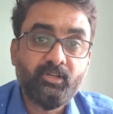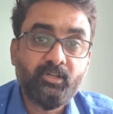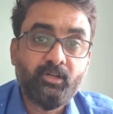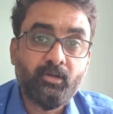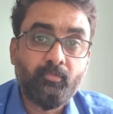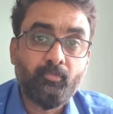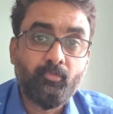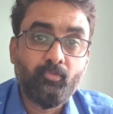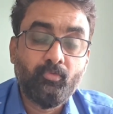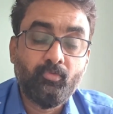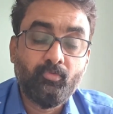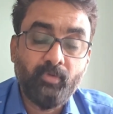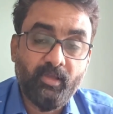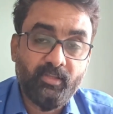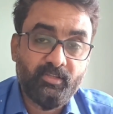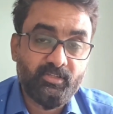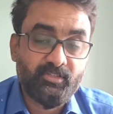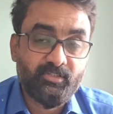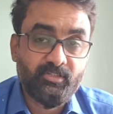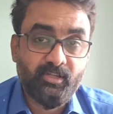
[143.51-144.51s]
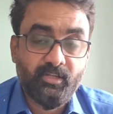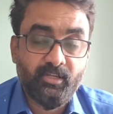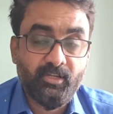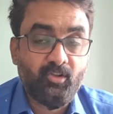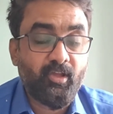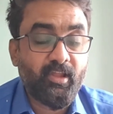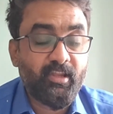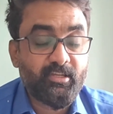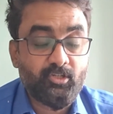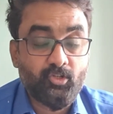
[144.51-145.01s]
as I said,
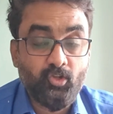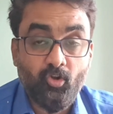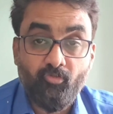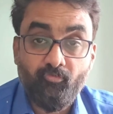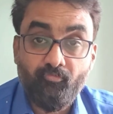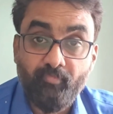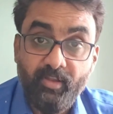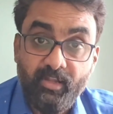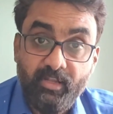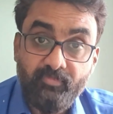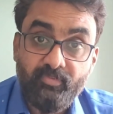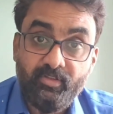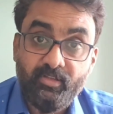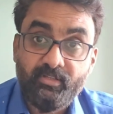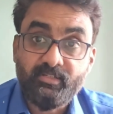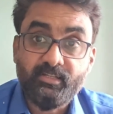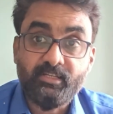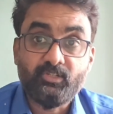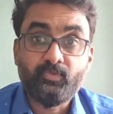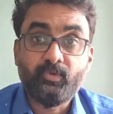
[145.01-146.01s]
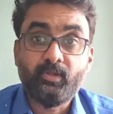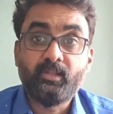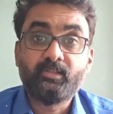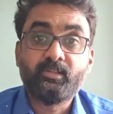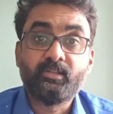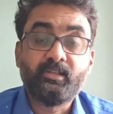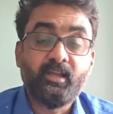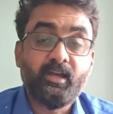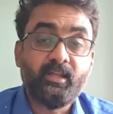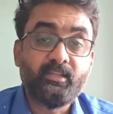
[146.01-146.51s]
it carries a lot of benefits as well
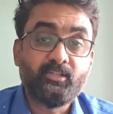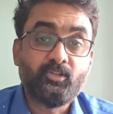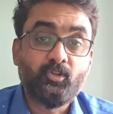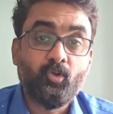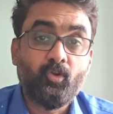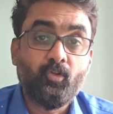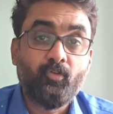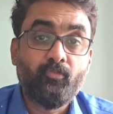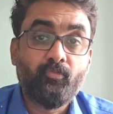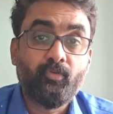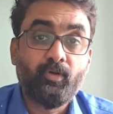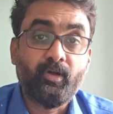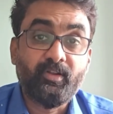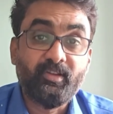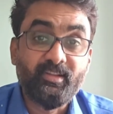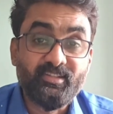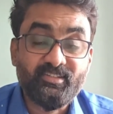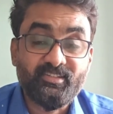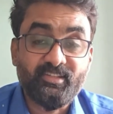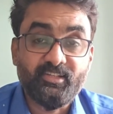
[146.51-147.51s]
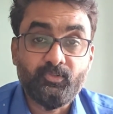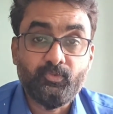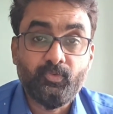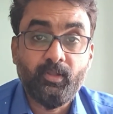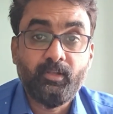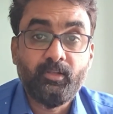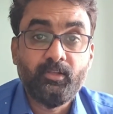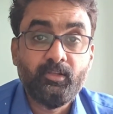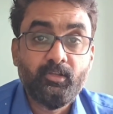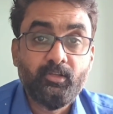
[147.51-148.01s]
as it carries a lot of risk as
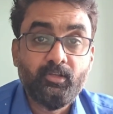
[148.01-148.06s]
well.